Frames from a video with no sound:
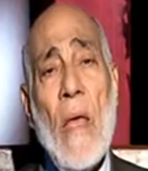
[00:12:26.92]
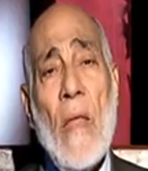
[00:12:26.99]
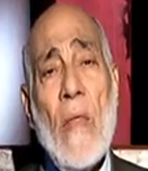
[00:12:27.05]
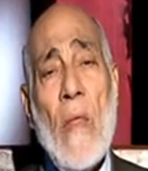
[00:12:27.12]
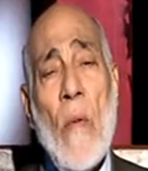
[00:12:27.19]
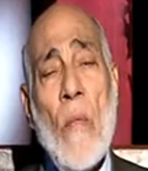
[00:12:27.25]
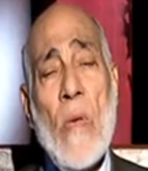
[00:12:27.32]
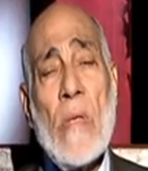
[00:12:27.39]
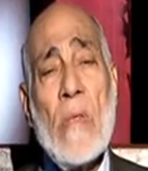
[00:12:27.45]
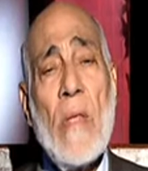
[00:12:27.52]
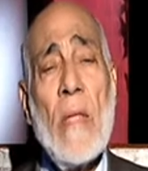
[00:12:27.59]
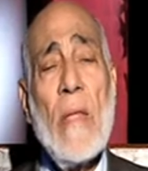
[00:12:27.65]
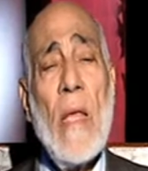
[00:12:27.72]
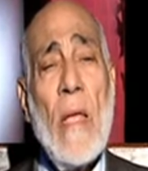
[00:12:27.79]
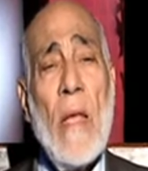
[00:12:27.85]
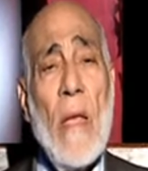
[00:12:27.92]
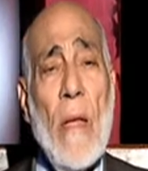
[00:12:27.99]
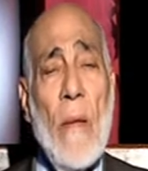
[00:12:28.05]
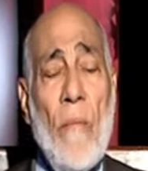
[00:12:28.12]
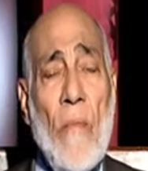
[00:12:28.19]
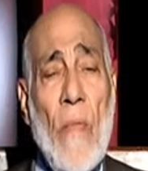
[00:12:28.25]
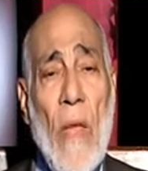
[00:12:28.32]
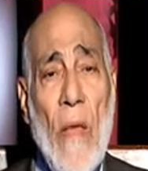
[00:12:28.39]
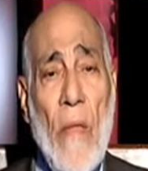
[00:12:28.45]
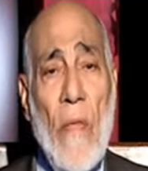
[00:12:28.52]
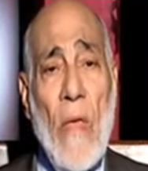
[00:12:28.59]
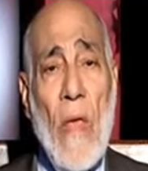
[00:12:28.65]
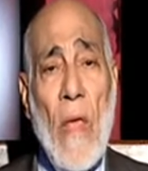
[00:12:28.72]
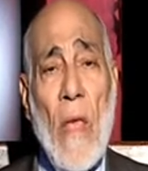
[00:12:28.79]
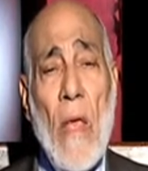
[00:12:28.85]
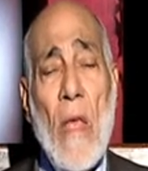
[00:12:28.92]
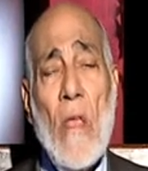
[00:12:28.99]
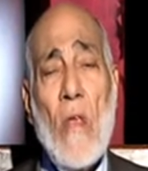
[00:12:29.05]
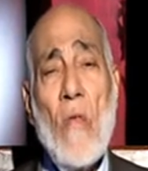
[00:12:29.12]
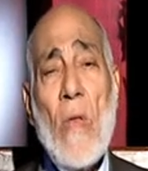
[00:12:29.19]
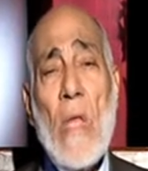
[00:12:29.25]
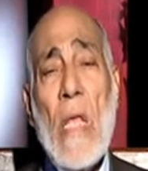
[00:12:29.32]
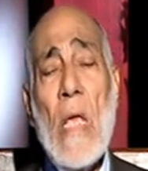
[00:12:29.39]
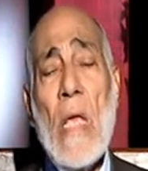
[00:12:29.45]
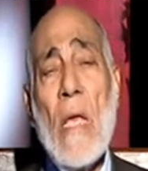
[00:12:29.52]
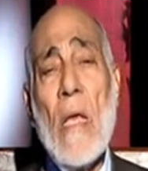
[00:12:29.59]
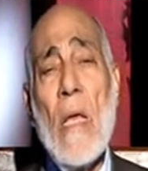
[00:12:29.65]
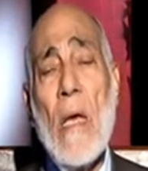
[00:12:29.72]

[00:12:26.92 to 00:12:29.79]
they were studying the unique